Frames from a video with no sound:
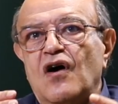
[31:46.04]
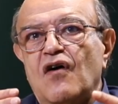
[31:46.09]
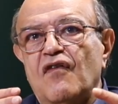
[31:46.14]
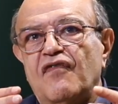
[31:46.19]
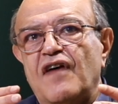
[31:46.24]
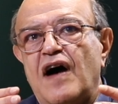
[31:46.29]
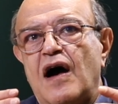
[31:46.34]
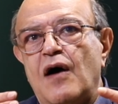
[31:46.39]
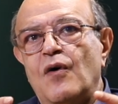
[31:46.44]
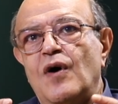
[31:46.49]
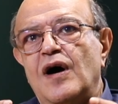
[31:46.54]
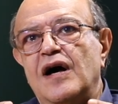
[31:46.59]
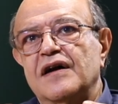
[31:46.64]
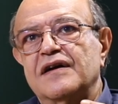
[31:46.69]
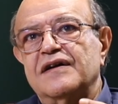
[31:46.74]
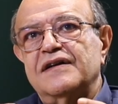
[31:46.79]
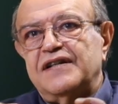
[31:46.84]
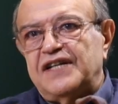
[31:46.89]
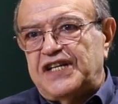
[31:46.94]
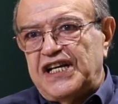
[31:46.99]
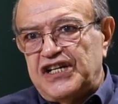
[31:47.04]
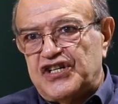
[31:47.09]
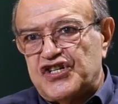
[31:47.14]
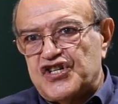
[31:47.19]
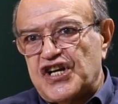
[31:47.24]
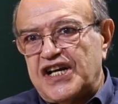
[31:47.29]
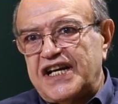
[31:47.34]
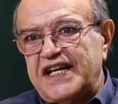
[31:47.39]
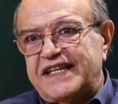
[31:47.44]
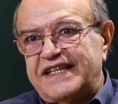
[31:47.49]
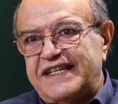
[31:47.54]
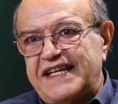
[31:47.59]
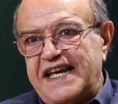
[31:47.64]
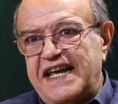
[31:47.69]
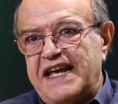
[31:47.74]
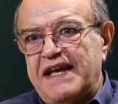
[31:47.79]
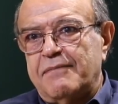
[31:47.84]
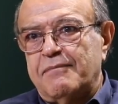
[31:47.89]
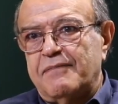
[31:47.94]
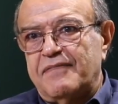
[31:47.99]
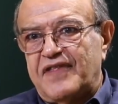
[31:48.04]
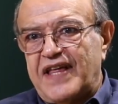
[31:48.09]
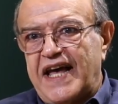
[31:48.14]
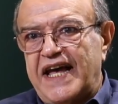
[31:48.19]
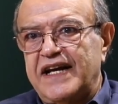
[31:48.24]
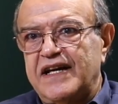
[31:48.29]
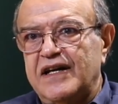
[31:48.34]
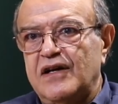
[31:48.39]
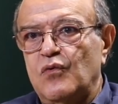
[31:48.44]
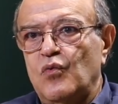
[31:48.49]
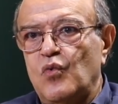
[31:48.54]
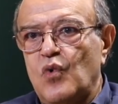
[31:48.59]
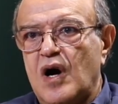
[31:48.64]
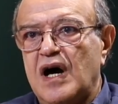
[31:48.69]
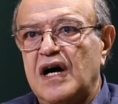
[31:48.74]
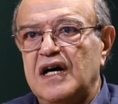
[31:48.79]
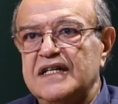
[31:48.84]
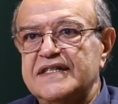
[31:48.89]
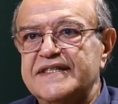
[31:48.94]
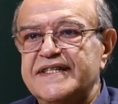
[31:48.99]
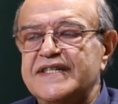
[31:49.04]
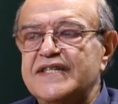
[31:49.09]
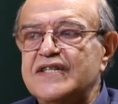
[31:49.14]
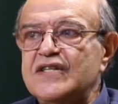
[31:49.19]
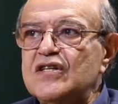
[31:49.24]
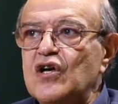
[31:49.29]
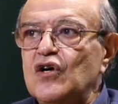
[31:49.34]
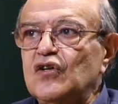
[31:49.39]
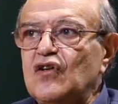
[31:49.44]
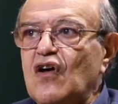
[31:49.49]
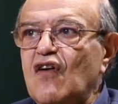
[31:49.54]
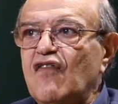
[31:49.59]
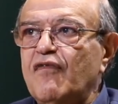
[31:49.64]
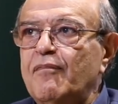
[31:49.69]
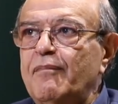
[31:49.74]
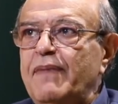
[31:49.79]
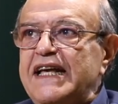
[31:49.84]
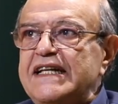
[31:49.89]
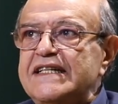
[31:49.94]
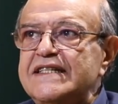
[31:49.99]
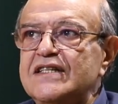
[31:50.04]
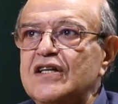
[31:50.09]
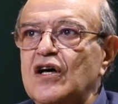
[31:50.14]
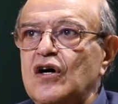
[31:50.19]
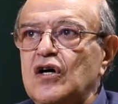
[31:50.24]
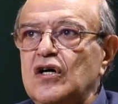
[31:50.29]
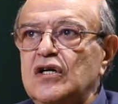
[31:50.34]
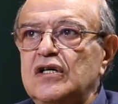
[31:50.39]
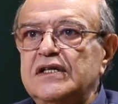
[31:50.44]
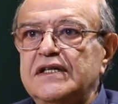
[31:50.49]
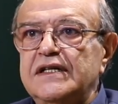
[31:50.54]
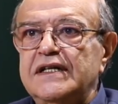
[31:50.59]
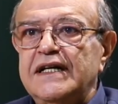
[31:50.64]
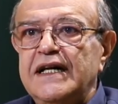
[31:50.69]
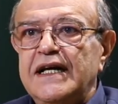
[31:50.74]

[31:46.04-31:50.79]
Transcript: of our teaching team then was sort of based on